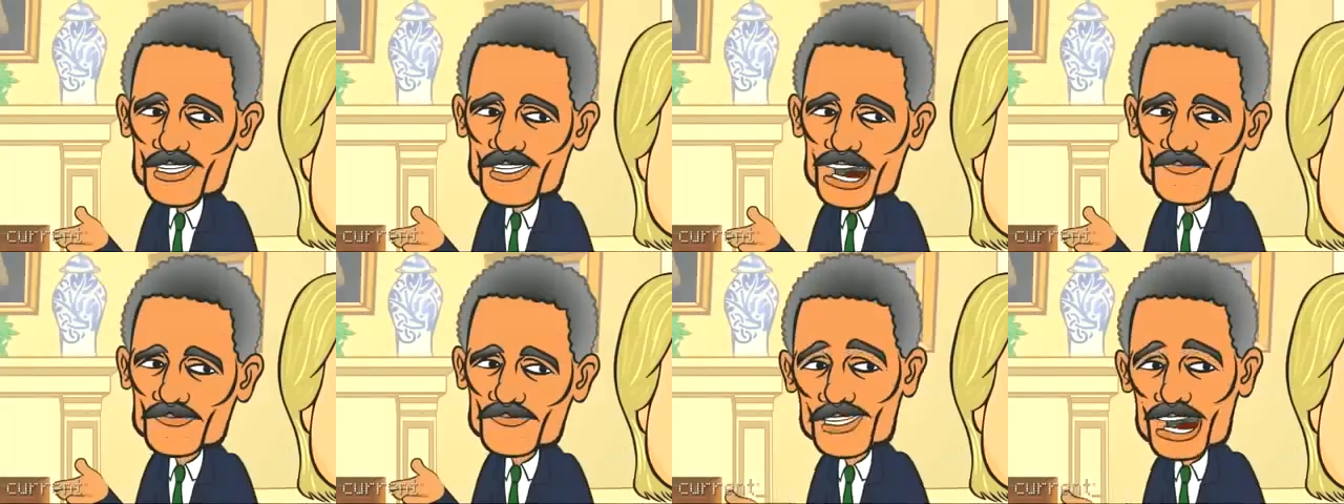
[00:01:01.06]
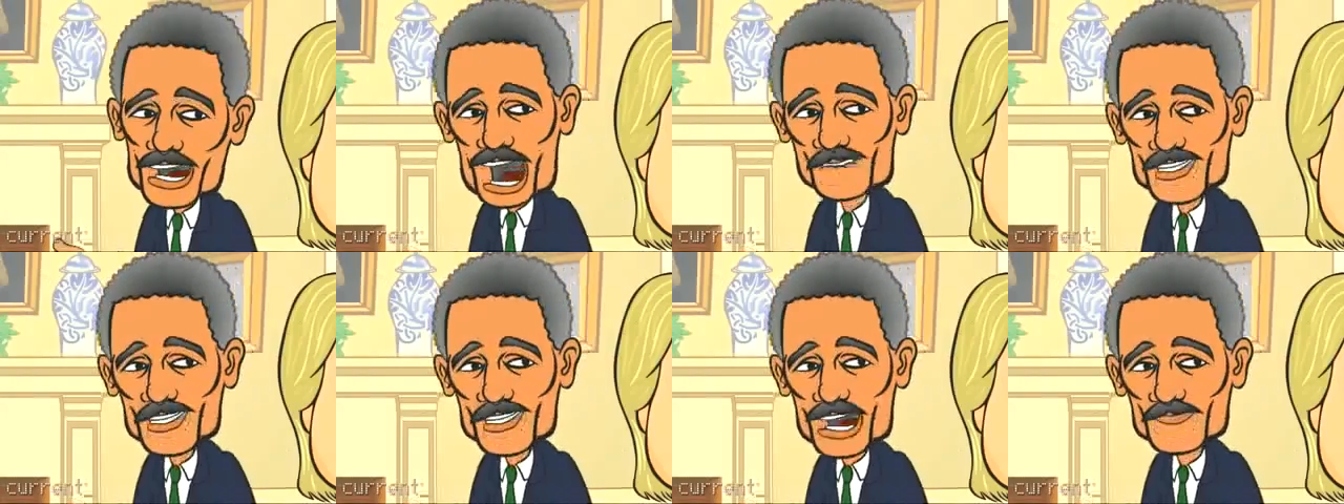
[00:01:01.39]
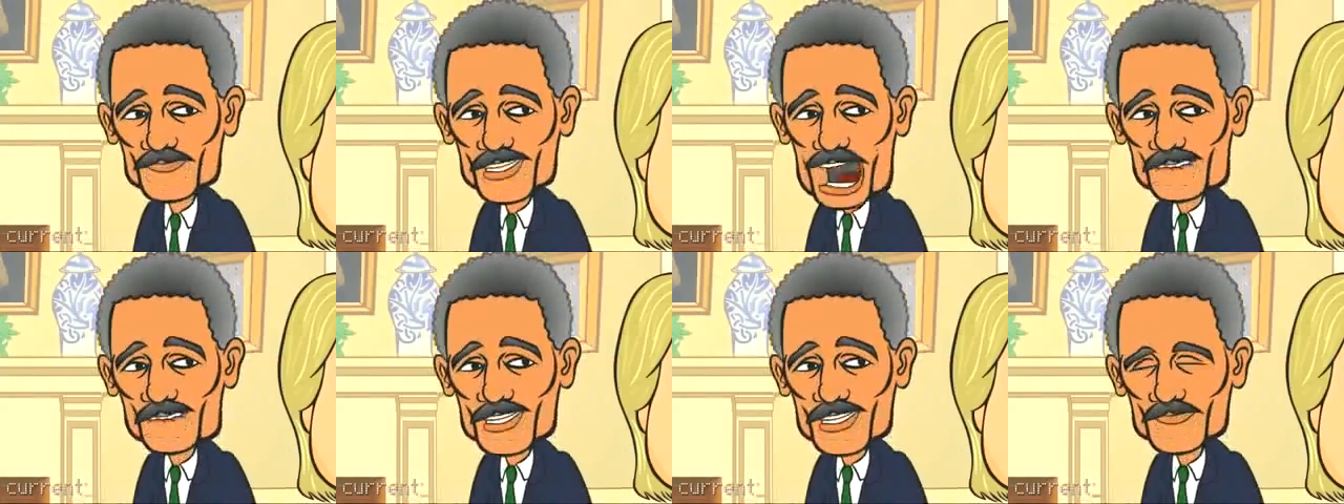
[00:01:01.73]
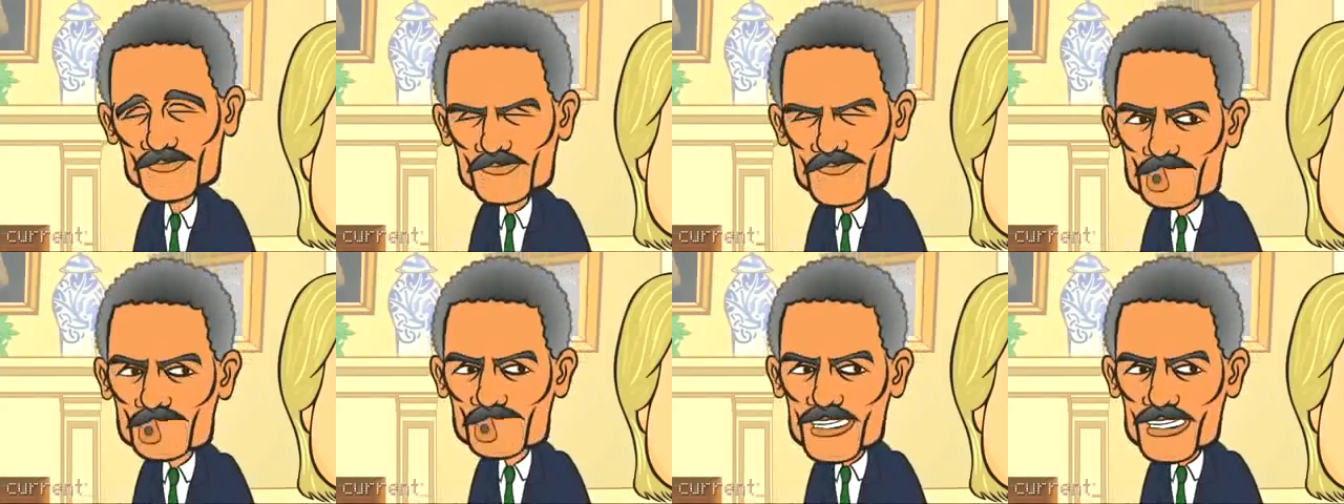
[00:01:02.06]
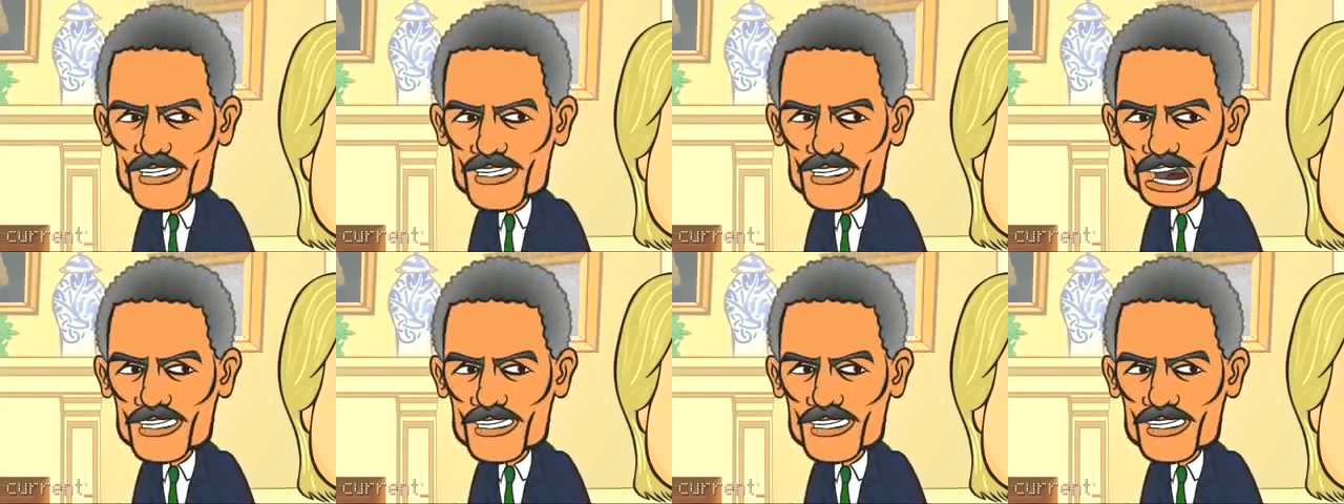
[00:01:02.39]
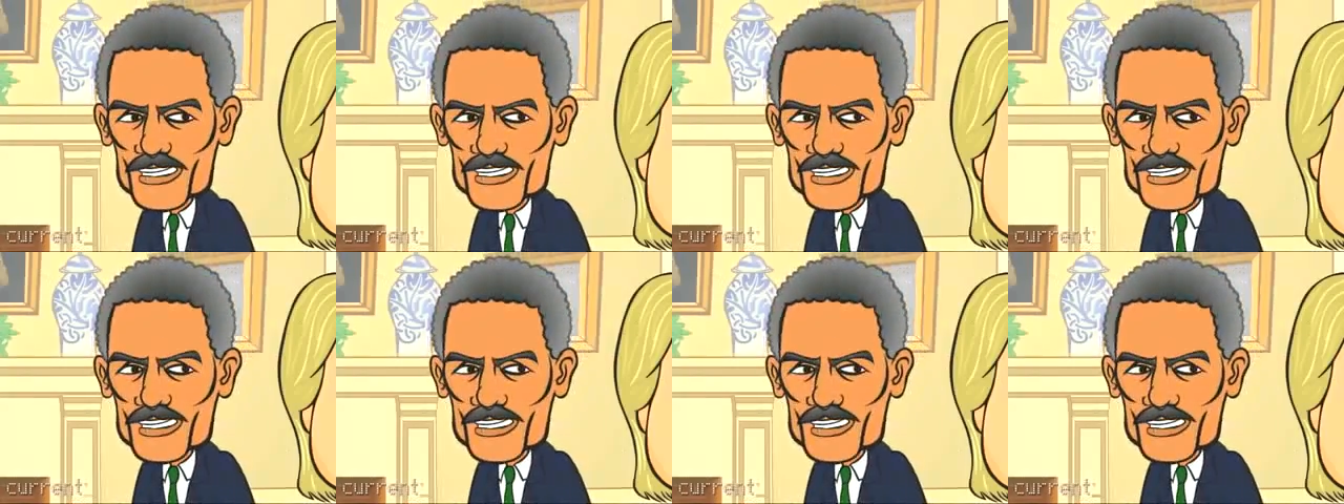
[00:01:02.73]
and they keep giving themselves
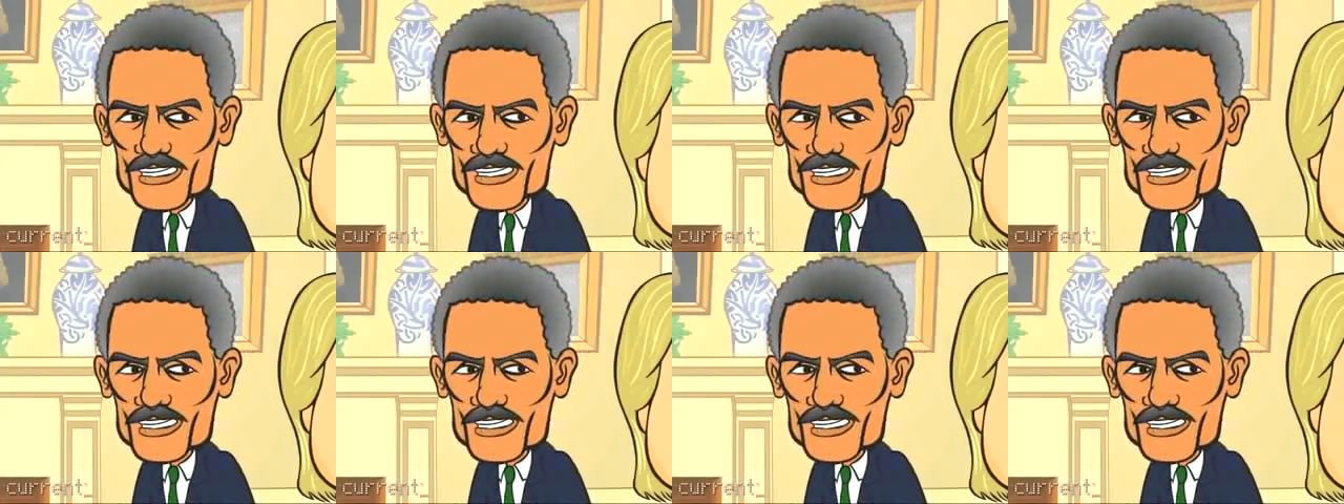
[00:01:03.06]
bonuses.